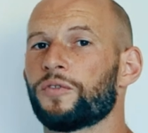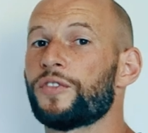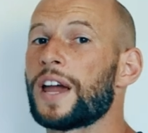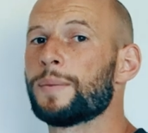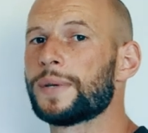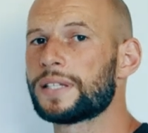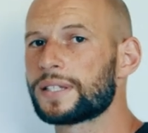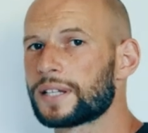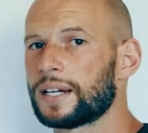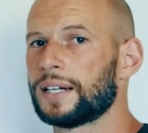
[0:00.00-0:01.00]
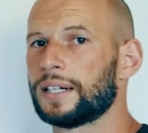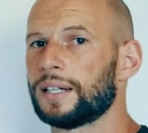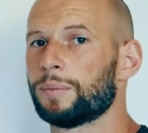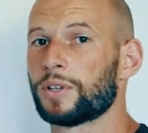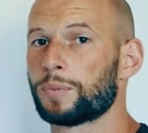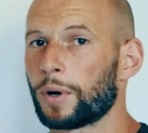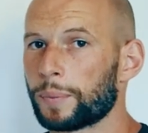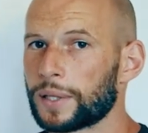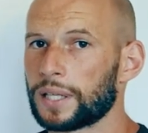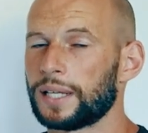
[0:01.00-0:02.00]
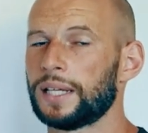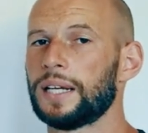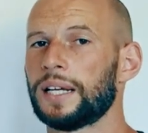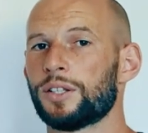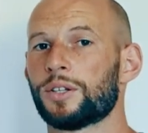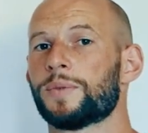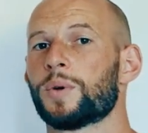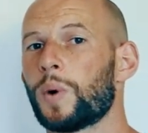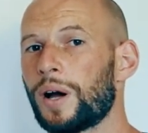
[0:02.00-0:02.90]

famous, most popular in terms of